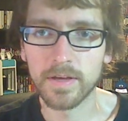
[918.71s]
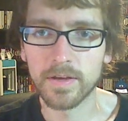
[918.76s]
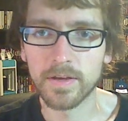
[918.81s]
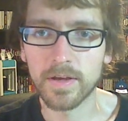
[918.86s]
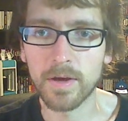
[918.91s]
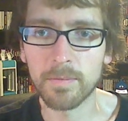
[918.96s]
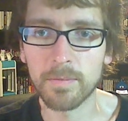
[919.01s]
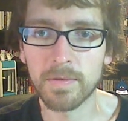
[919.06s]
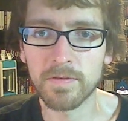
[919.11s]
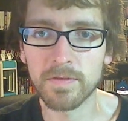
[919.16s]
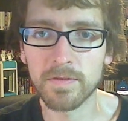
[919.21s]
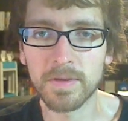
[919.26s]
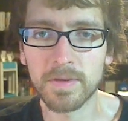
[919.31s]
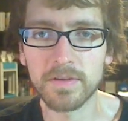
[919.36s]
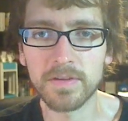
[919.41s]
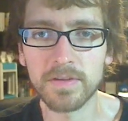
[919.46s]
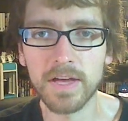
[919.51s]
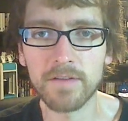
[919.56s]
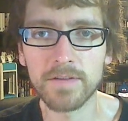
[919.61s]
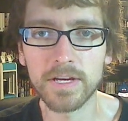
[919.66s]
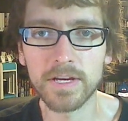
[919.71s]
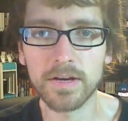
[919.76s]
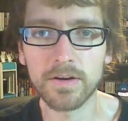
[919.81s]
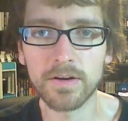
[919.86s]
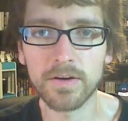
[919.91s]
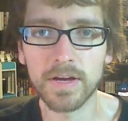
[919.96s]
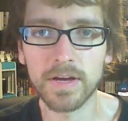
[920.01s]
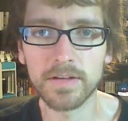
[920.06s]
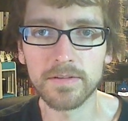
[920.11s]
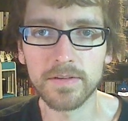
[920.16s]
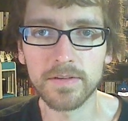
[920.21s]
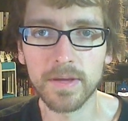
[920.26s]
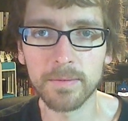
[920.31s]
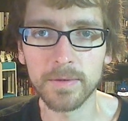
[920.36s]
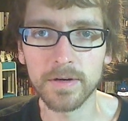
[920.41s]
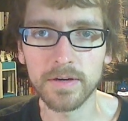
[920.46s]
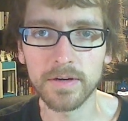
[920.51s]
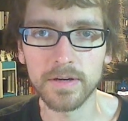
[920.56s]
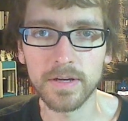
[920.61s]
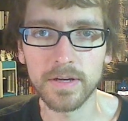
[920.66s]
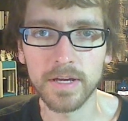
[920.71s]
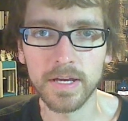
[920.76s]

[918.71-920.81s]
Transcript: Hope everybody's having a great summer.